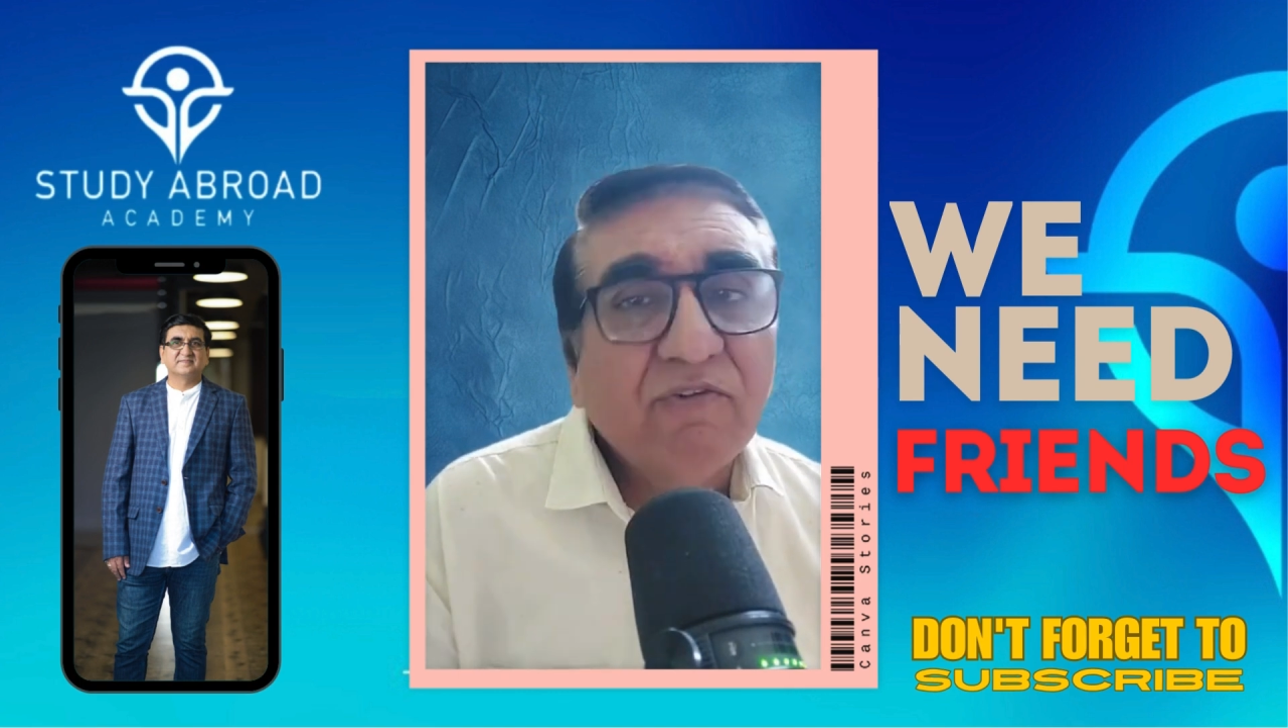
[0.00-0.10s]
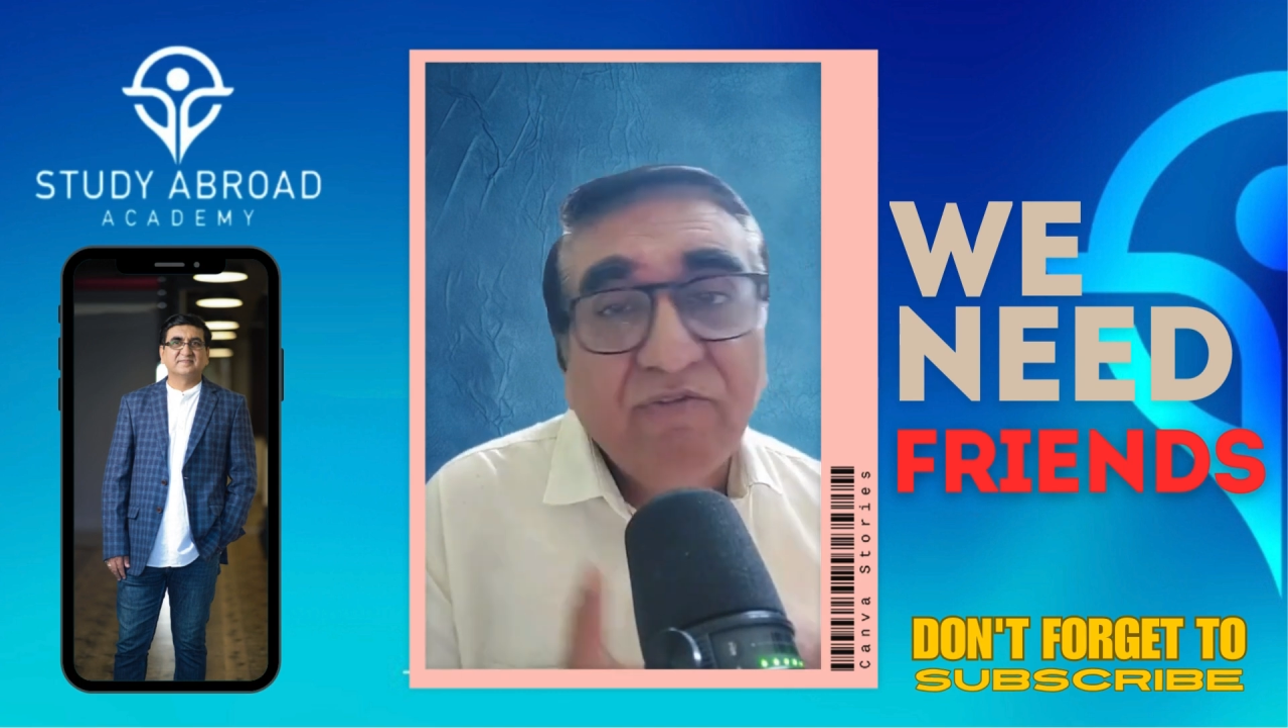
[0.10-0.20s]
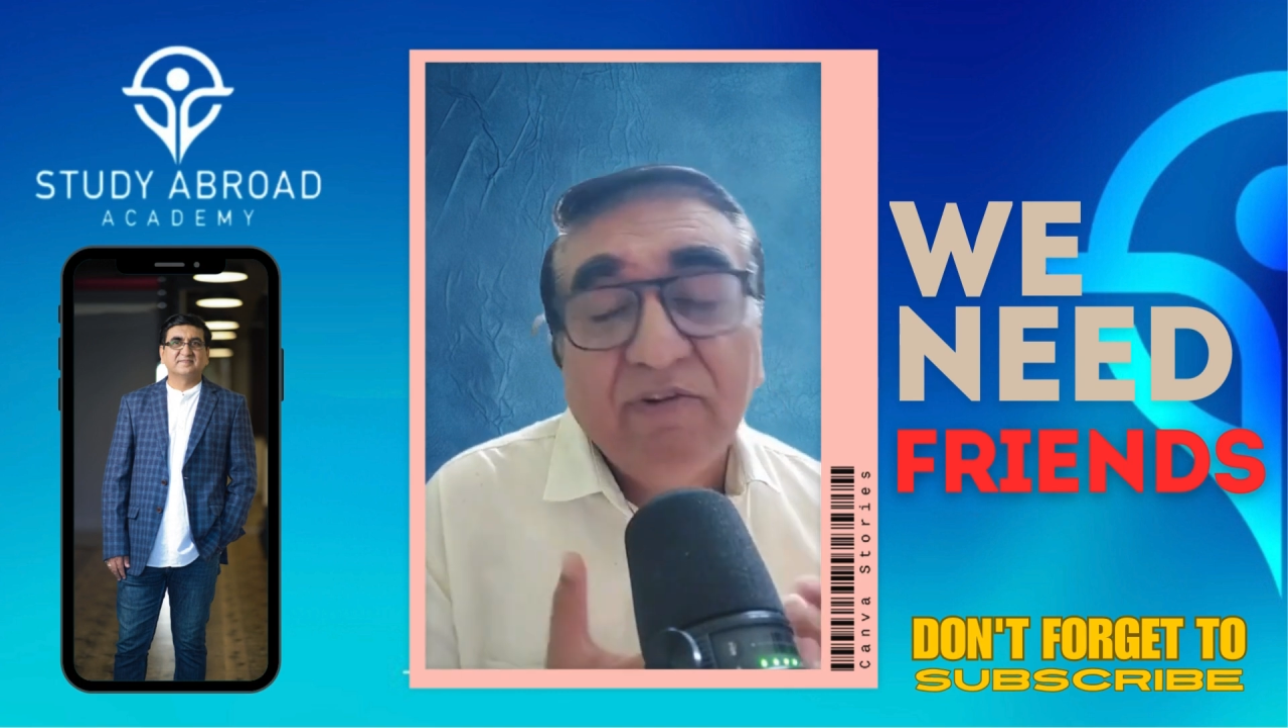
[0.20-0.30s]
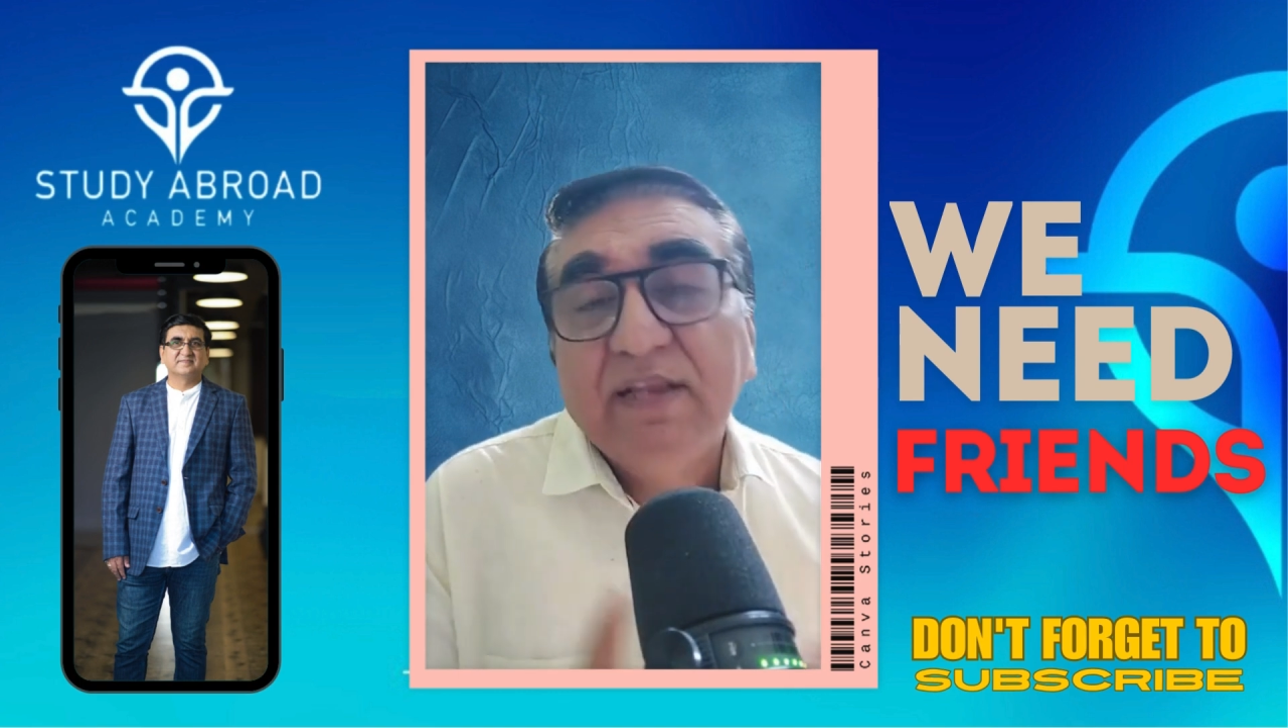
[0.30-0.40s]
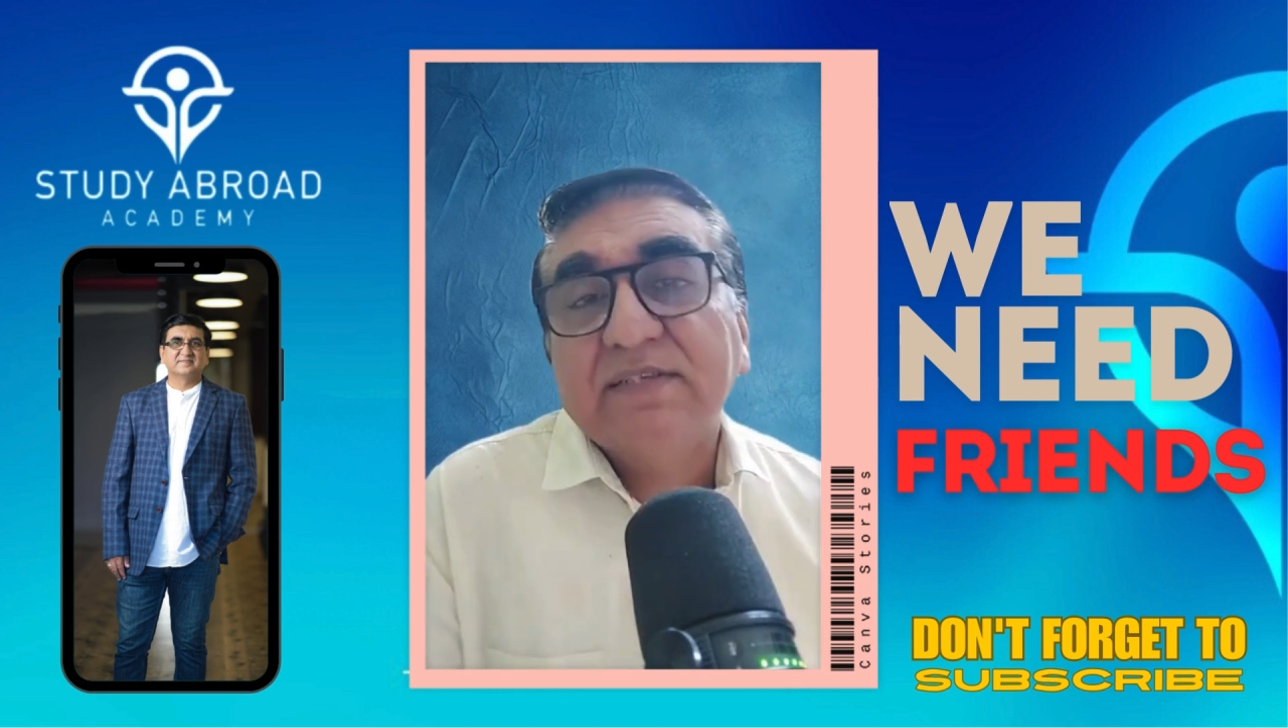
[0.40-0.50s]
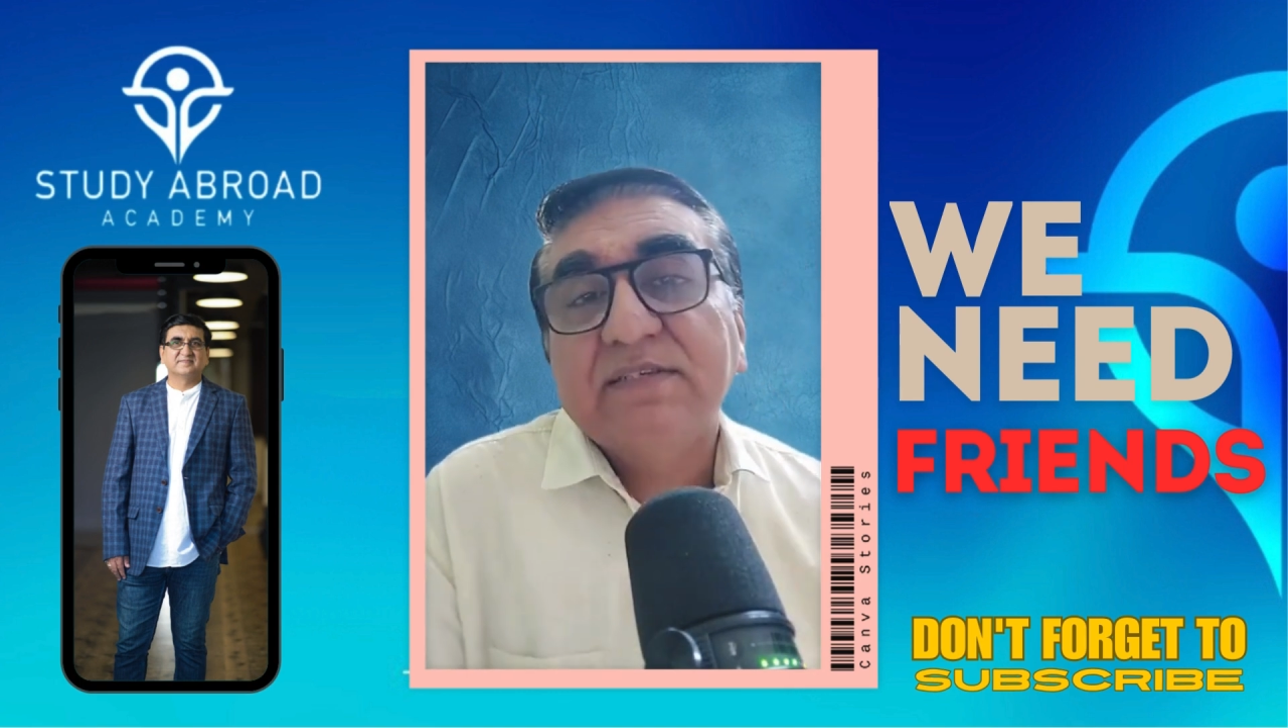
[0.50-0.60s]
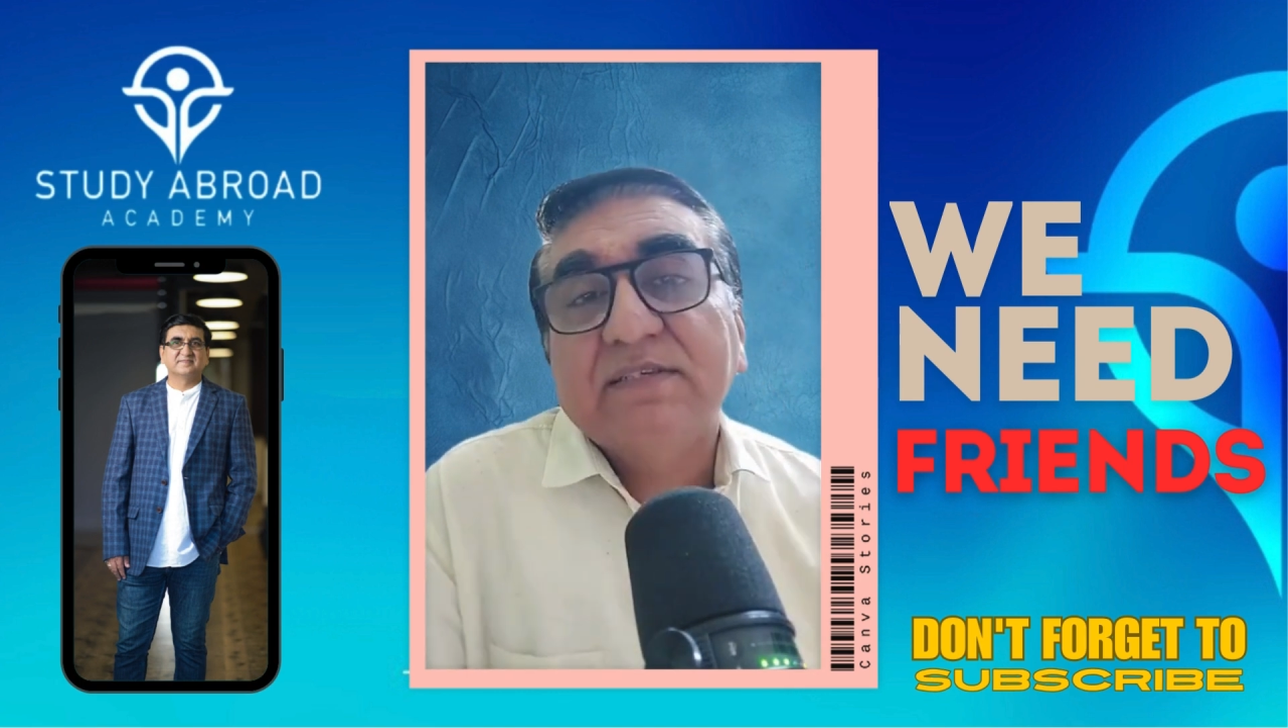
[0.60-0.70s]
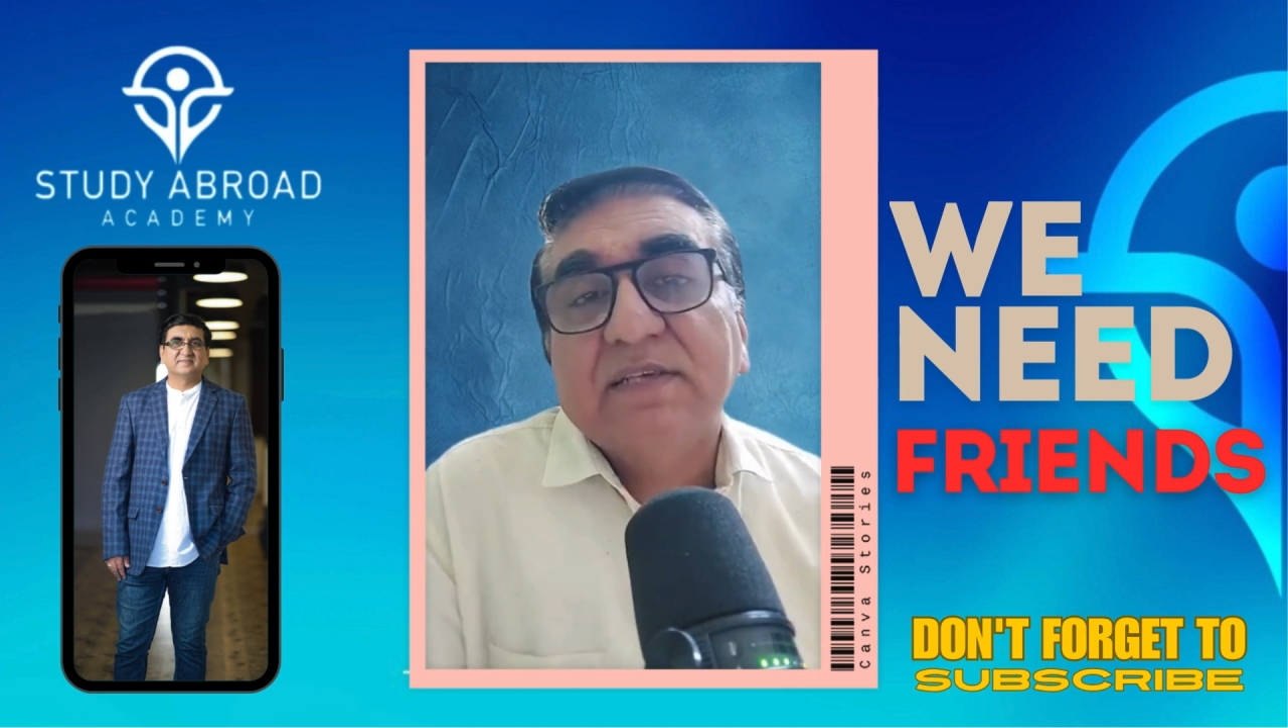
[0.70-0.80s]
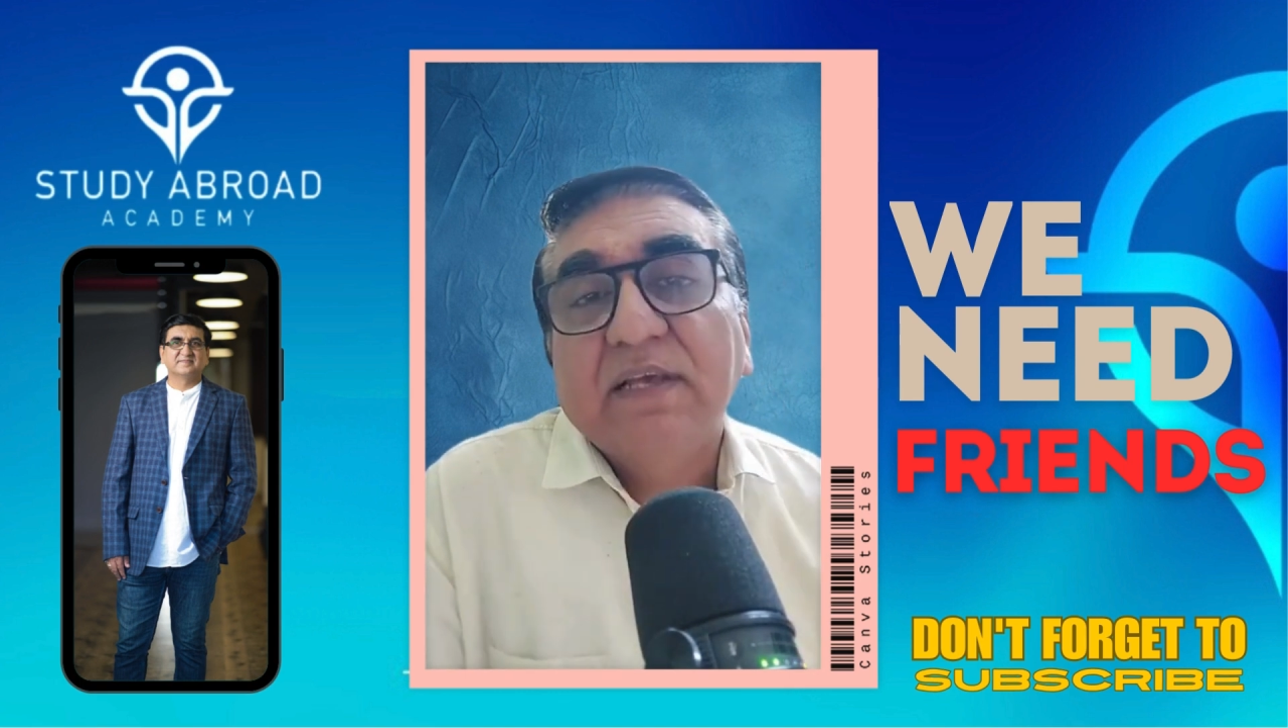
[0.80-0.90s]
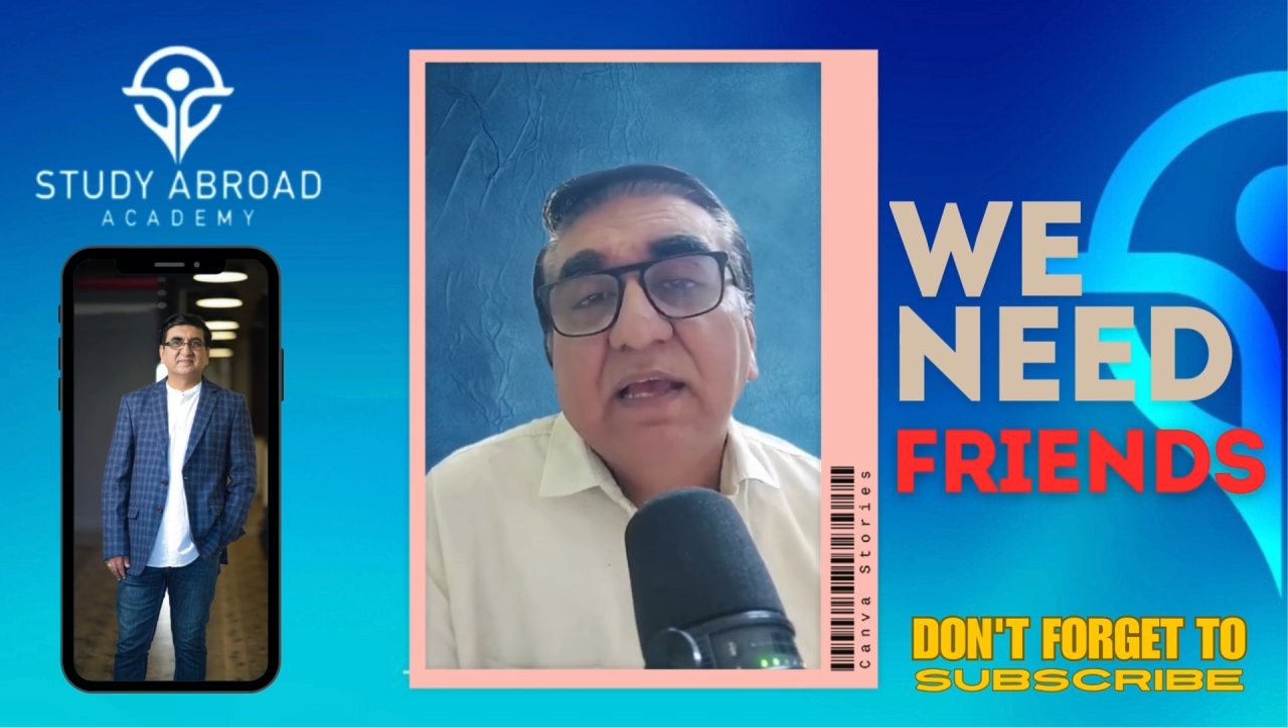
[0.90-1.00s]

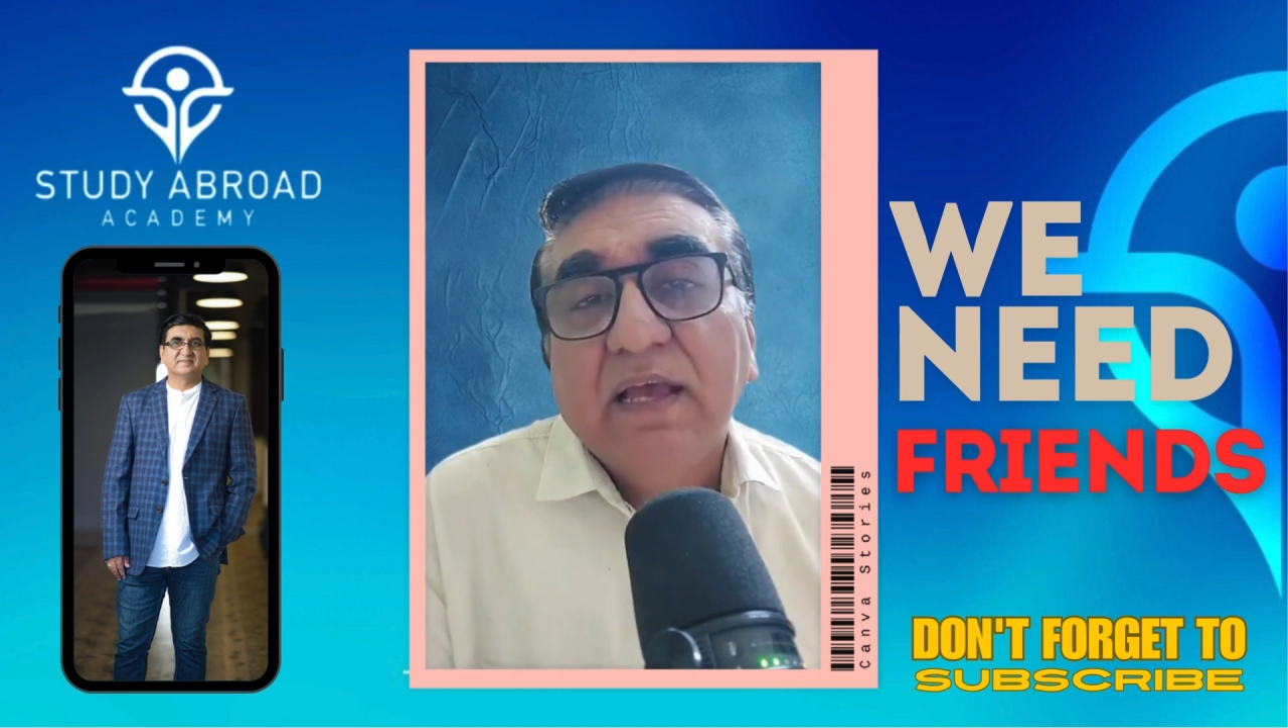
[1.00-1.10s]
friends